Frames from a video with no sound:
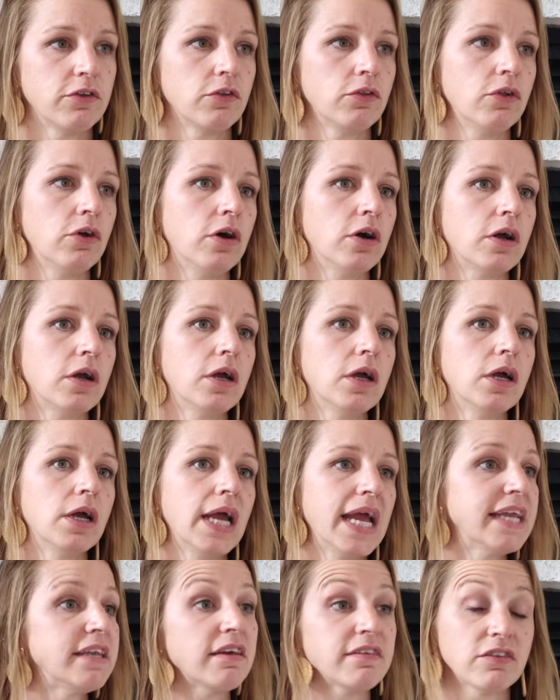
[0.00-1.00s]
to look.
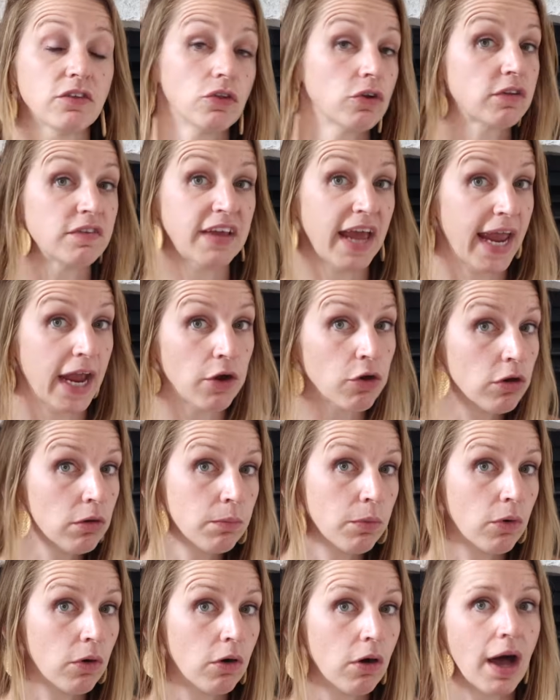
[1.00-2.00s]
It doesn't look
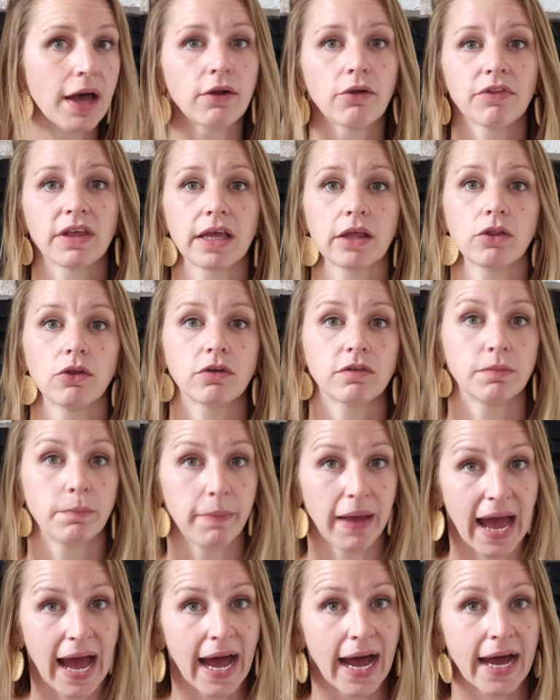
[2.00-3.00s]
terrible. I don't think it looks
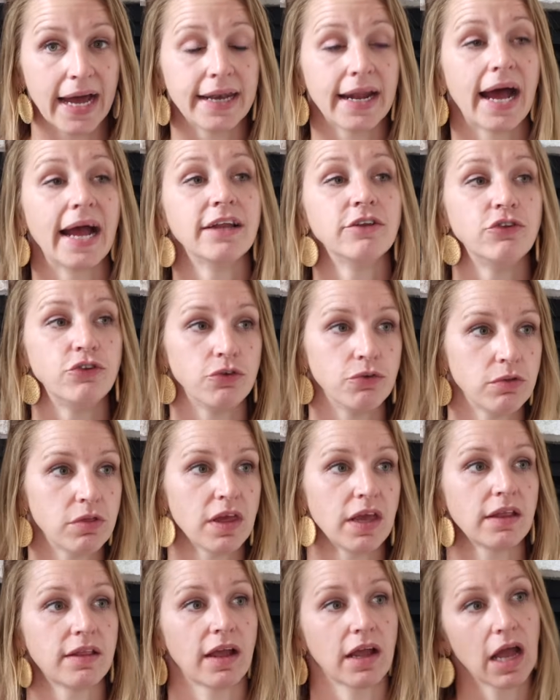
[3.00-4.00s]
bad. I do
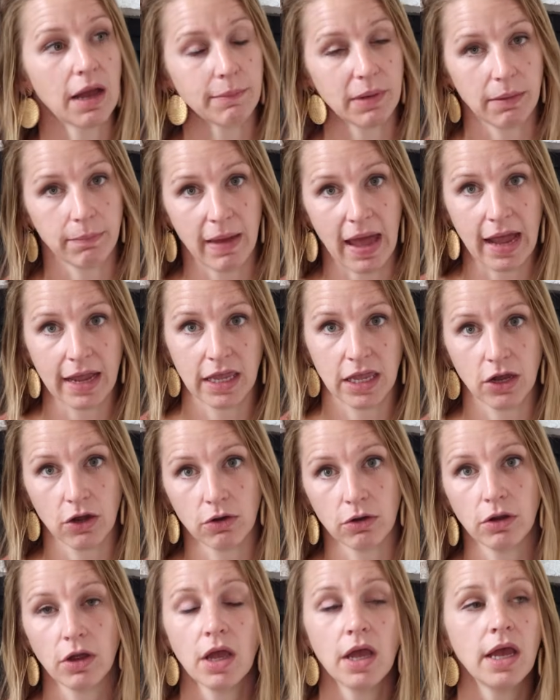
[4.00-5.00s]
think that coming back
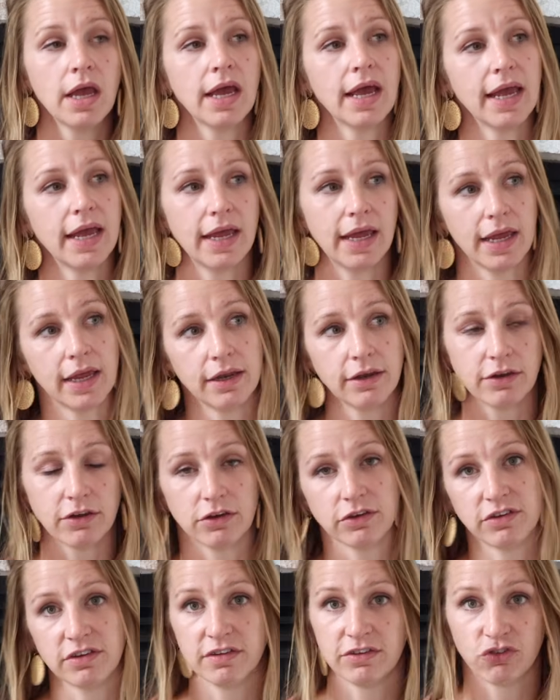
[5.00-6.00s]
here and
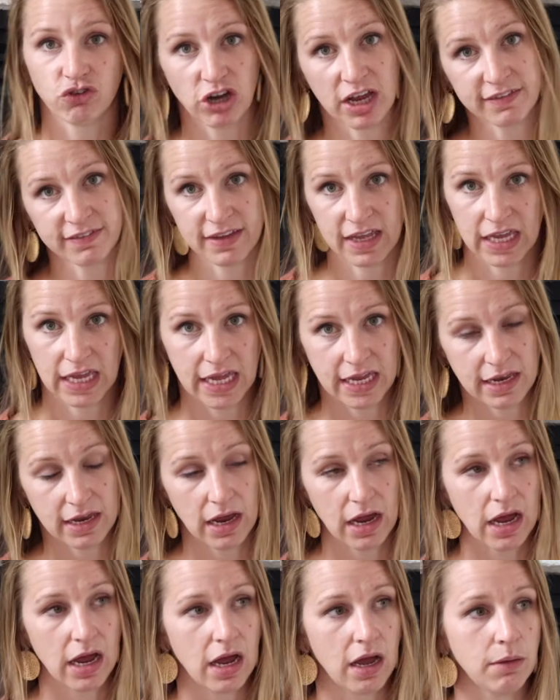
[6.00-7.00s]
distressing it
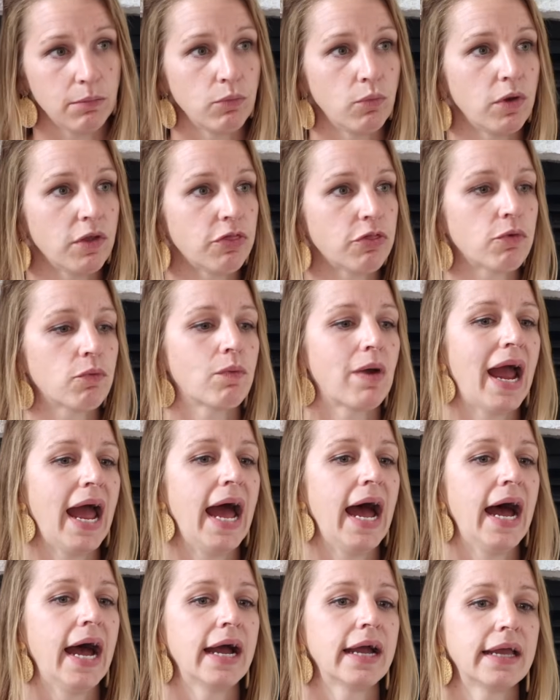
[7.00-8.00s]
with the
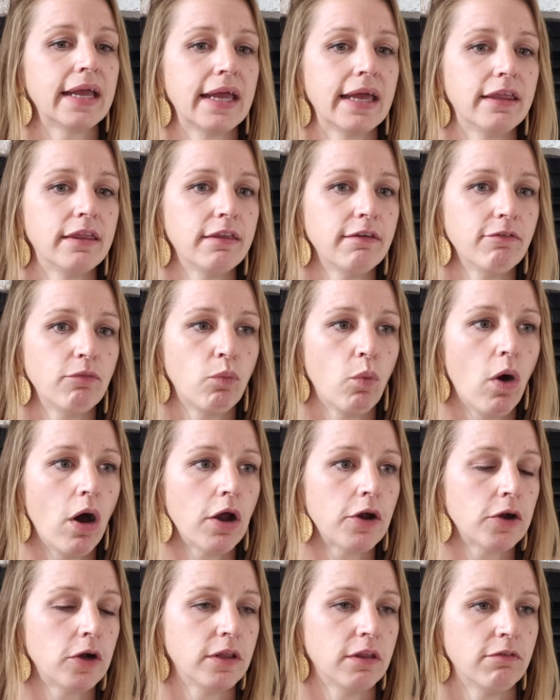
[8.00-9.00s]
rag and the
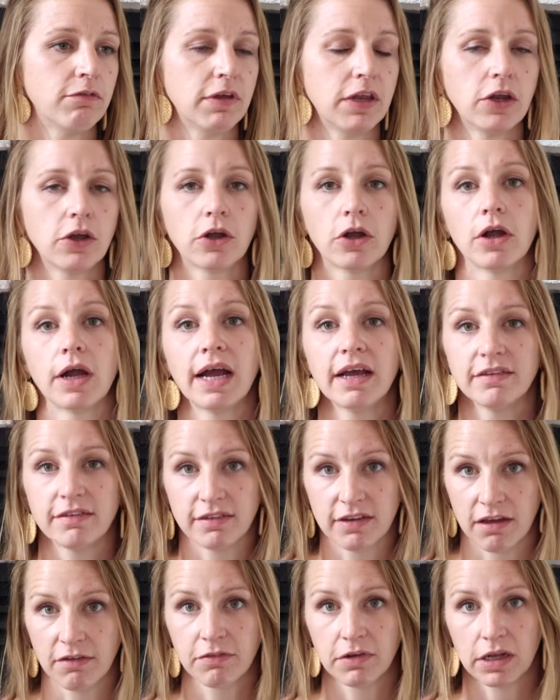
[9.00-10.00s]
water and the vinegar has
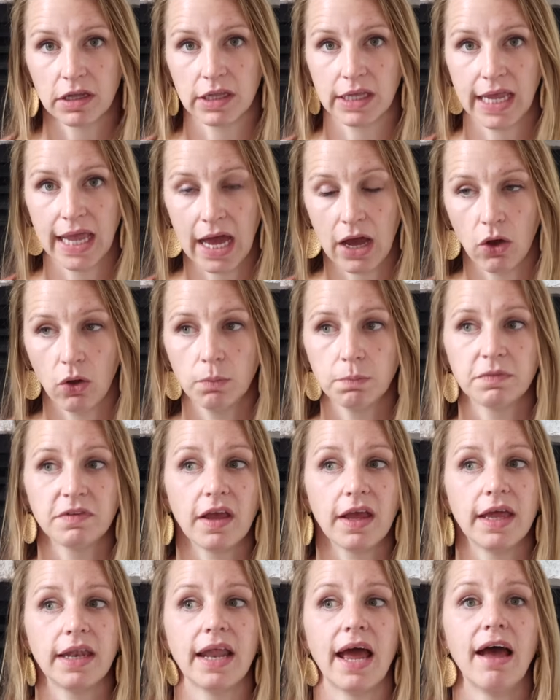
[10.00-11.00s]
definitely helped.
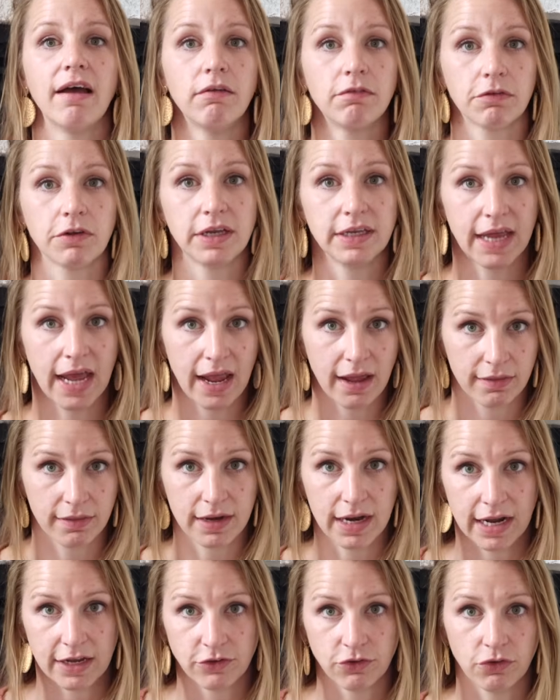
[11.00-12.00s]
And every day
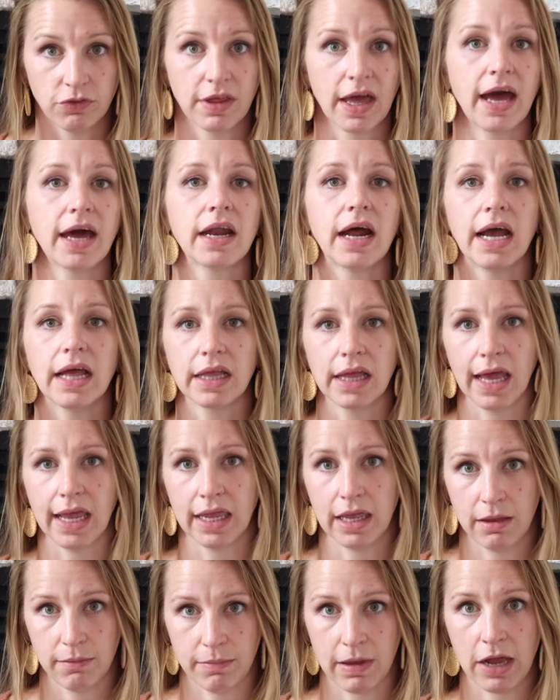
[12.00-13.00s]
that I do that, I
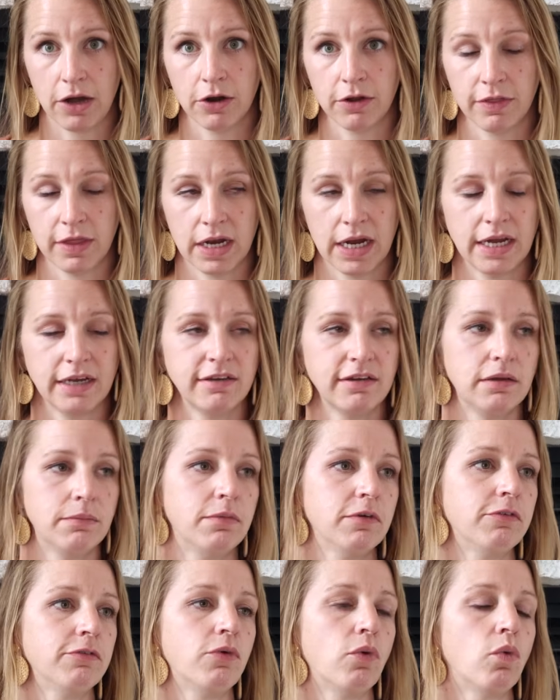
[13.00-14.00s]
like it better than I did
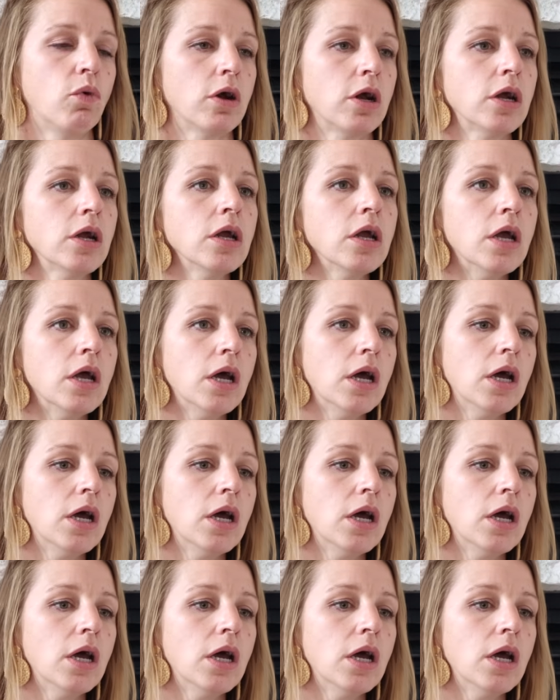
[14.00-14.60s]
before.